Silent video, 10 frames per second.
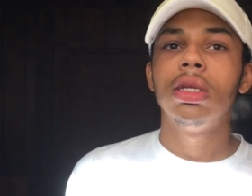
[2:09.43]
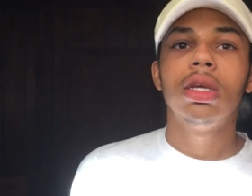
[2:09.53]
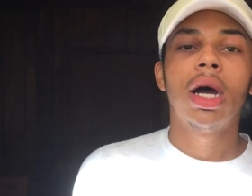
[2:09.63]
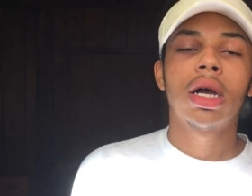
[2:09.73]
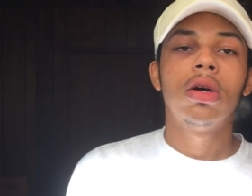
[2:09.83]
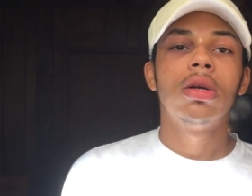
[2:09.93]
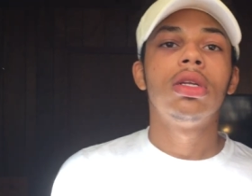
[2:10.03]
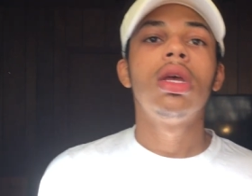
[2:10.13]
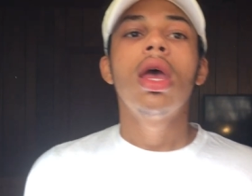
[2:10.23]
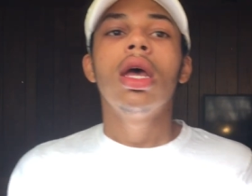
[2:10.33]
Yeah, I called in.
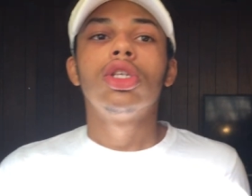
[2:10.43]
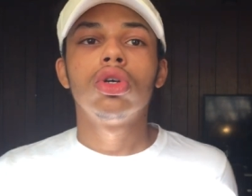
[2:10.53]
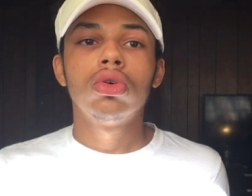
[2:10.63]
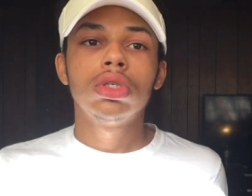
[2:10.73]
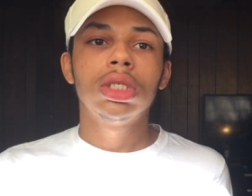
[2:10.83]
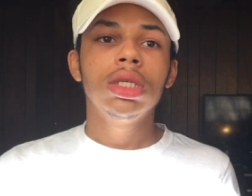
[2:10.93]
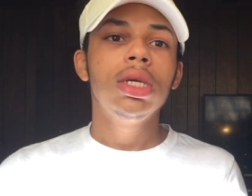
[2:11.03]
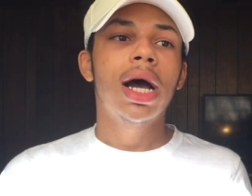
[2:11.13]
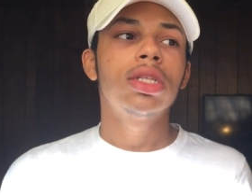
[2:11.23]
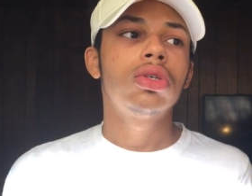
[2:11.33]
So
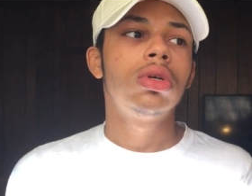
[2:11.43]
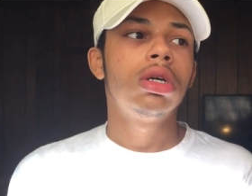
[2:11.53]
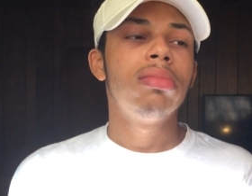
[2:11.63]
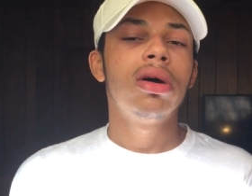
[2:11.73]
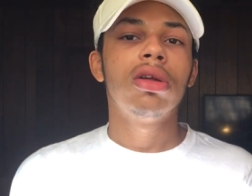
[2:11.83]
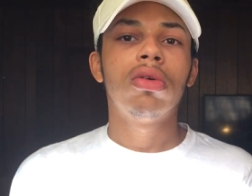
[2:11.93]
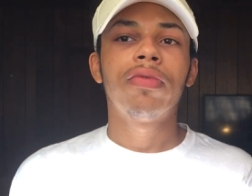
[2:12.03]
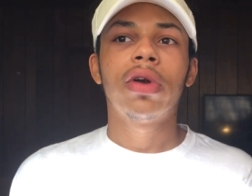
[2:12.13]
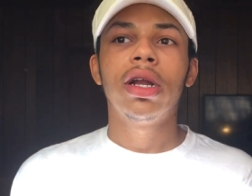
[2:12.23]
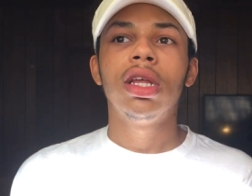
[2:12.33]
I told her about it on
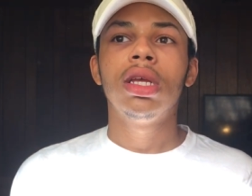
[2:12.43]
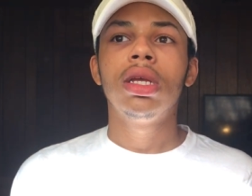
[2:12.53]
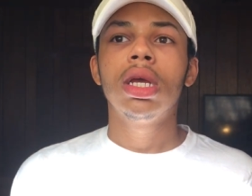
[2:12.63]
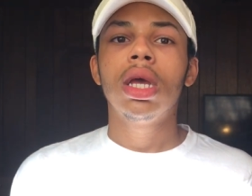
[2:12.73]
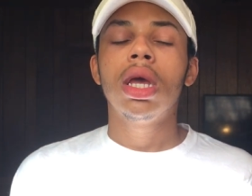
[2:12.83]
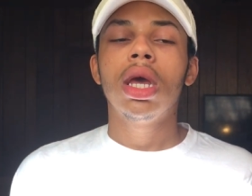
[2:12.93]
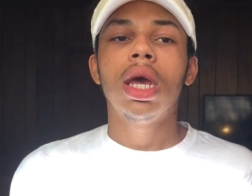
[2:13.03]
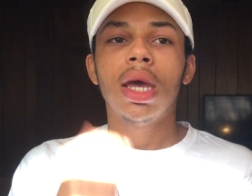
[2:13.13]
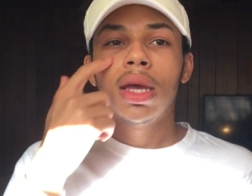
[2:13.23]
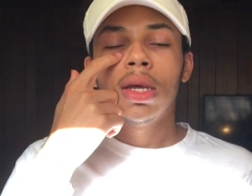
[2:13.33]
Friday,
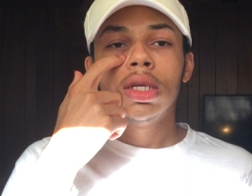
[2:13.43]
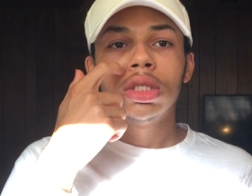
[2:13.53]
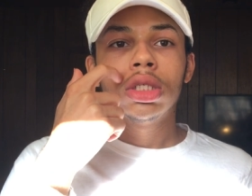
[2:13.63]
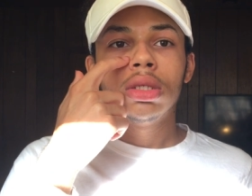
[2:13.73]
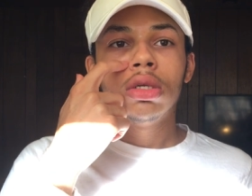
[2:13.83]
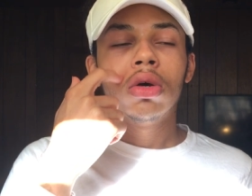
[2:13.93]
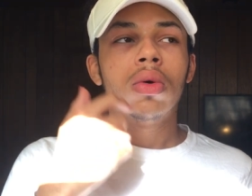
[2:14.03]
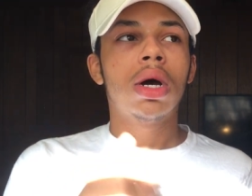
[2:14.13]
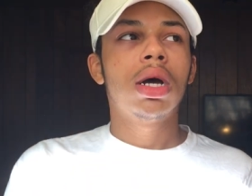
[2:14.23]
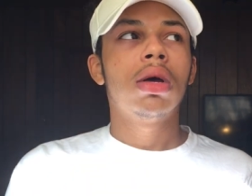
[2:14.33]
and I
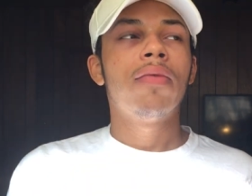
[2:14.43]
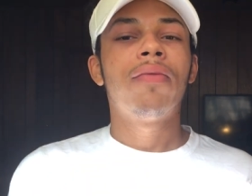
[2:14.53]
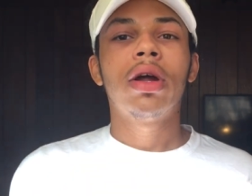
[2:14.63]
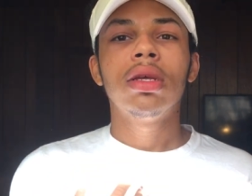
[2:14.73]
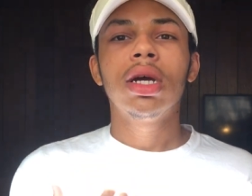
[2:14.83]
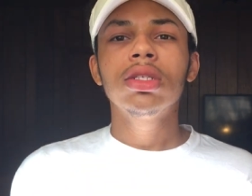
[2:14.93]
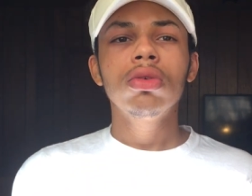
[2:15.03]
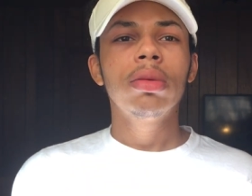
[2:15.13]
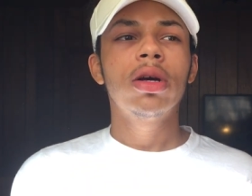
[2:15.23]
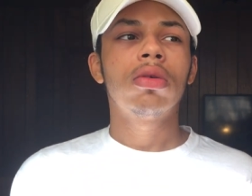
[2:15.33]
told
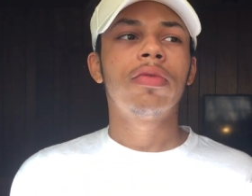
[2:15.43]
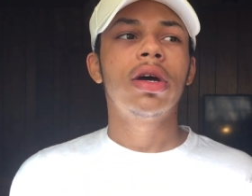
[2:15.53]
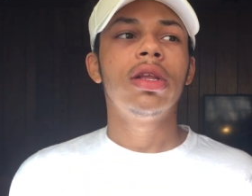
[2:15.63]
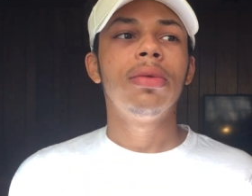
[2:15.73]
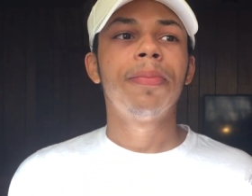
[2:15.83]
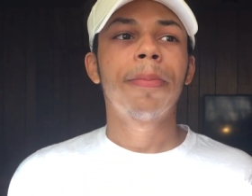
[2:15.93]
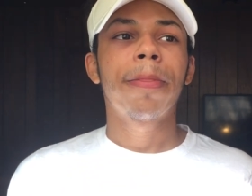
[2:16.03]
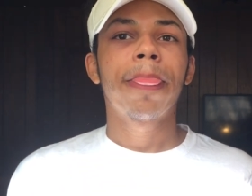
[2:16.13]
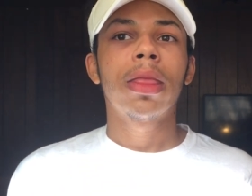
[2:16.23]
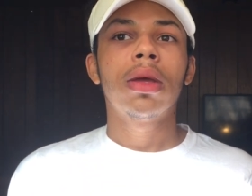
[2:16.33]
her about it on Friday.
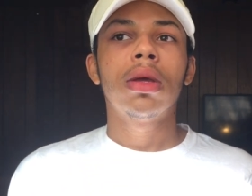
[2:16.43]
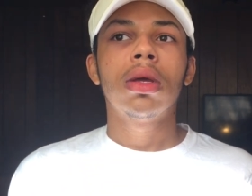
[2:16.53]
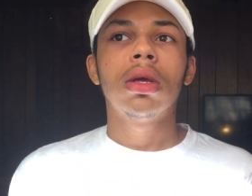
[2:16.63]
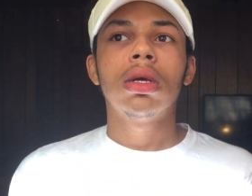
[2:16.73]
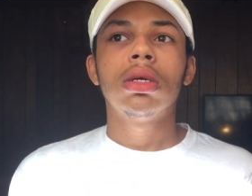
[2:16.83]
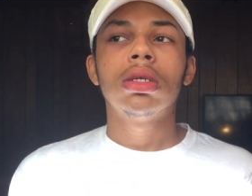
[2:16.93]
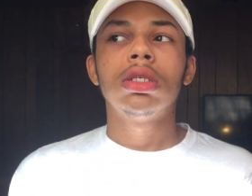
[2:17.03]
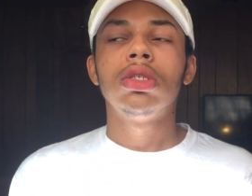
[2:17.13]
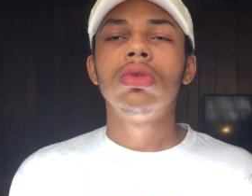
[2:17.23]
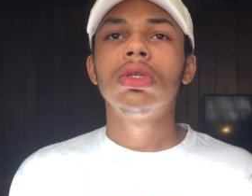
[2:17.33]

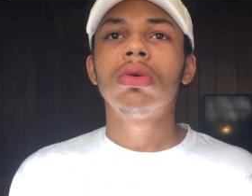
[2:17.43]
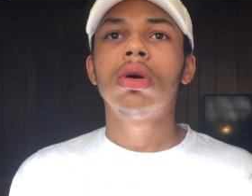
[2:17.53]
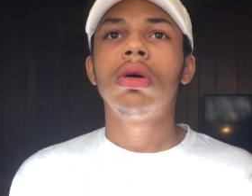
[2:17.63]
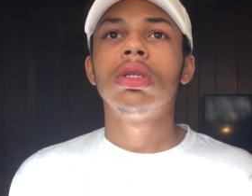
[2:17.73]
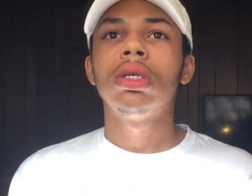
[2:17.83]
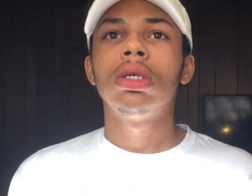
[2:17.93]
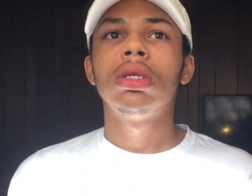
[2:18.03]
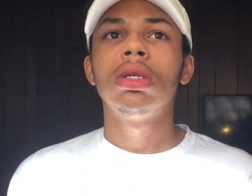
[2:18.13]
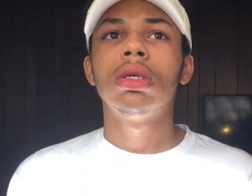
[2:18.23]
She was on call in.